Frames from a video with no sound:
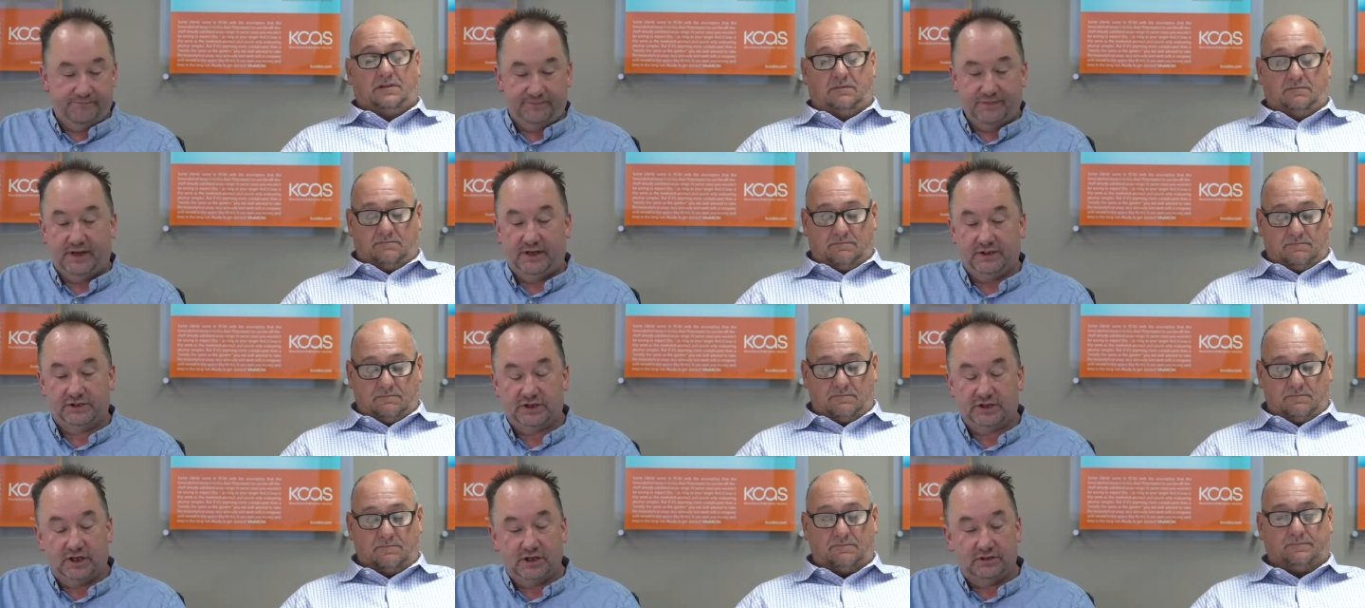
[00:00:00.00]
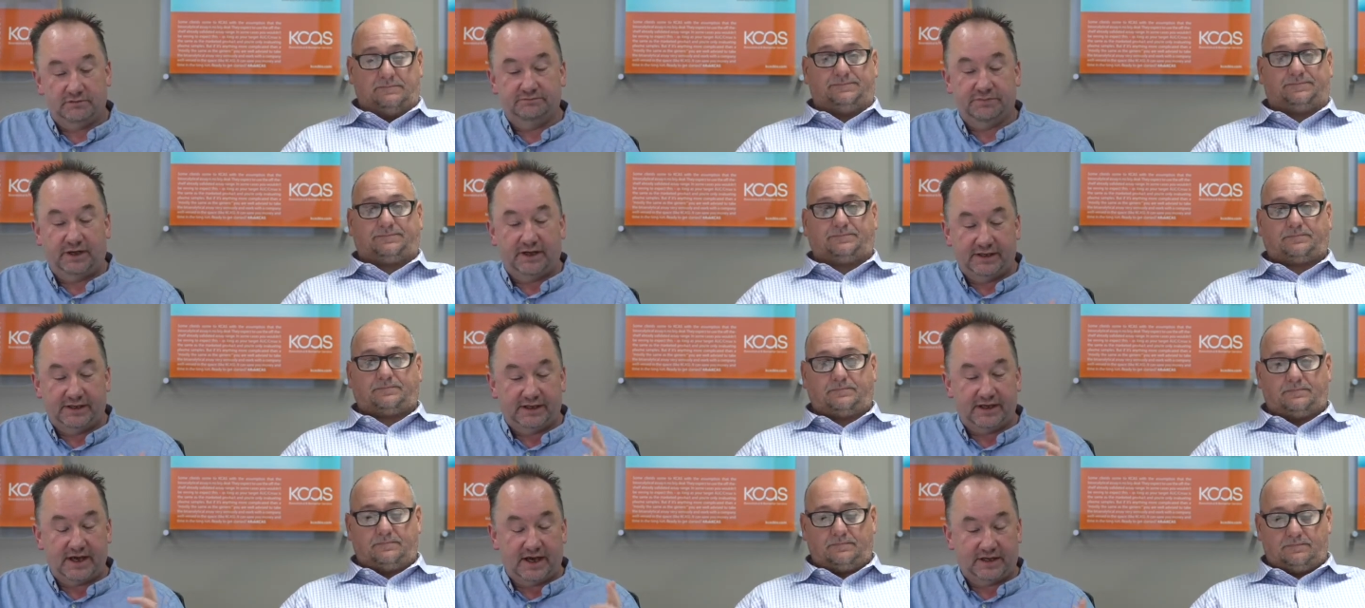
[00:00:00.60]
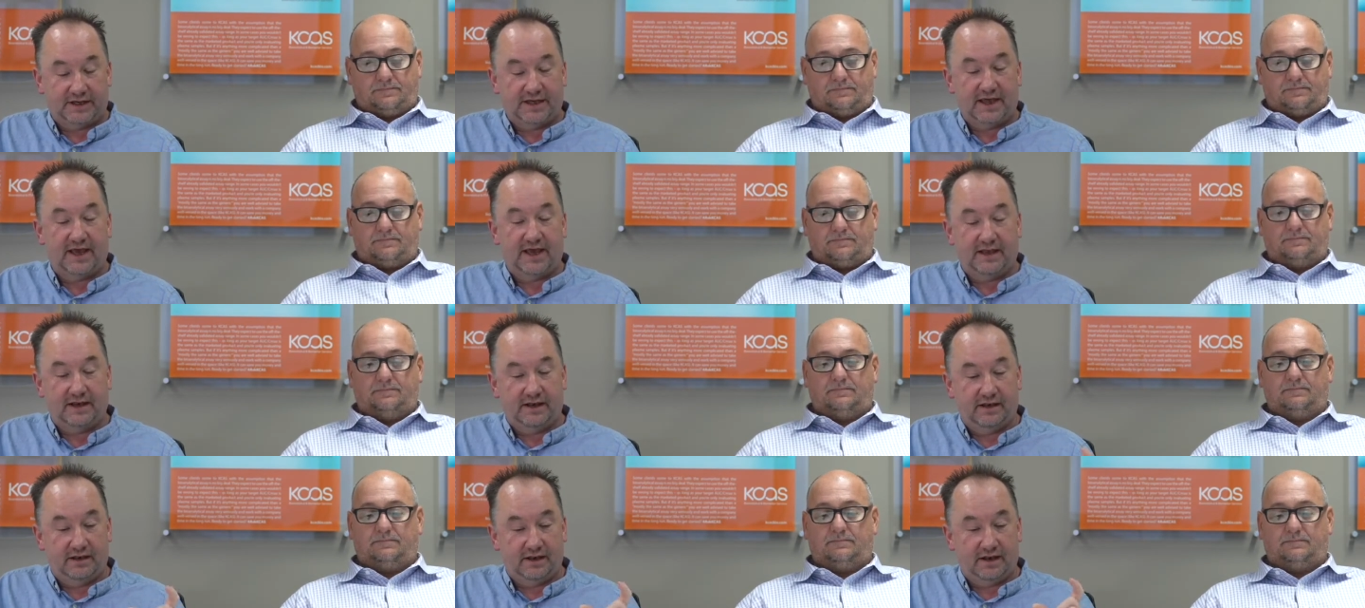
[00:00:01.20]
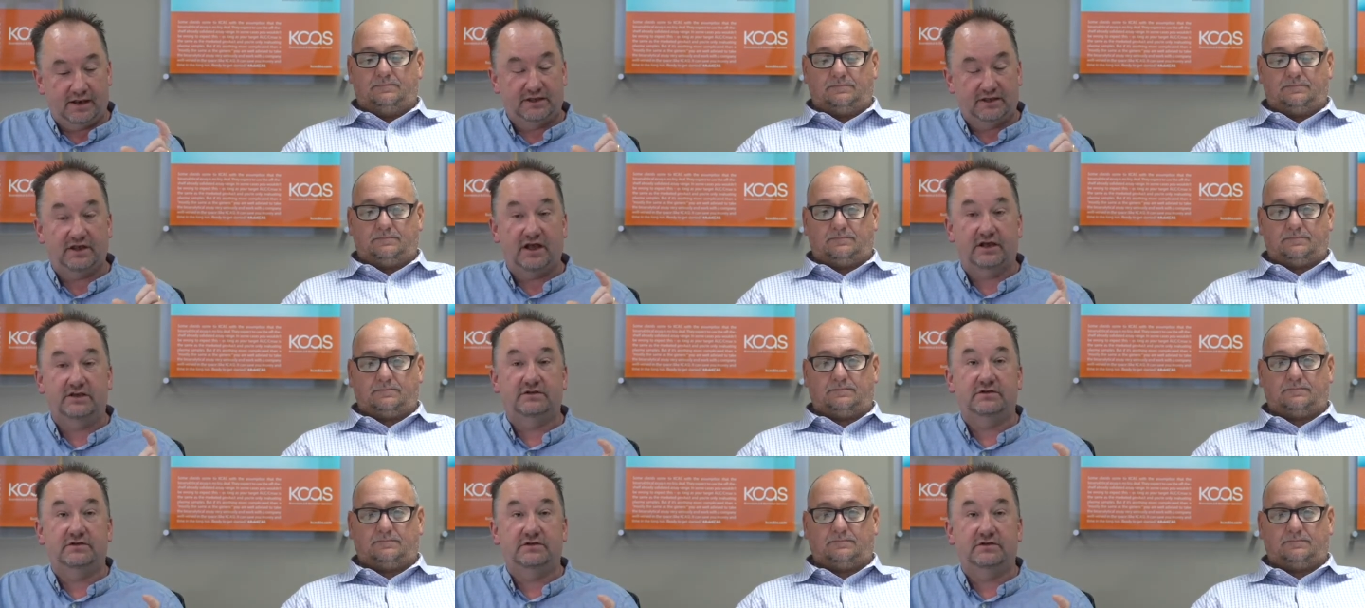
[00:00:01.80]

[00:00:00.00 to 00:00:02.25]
Speaker 1: yeah. yeah so, but again, it, it,